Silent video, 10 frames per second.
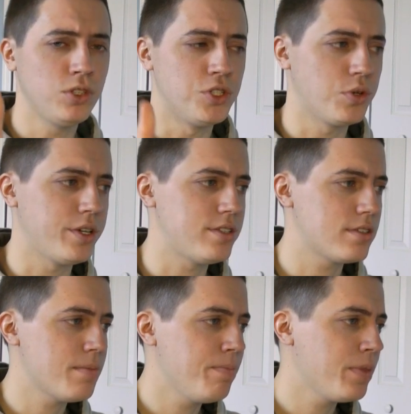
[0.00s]
Good
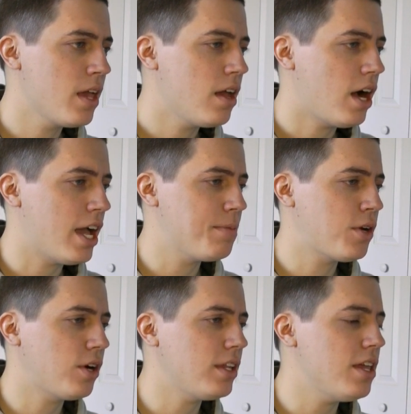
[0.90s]
choice. I'm
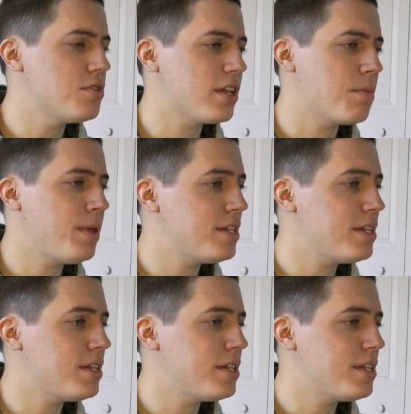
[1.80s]
currently using a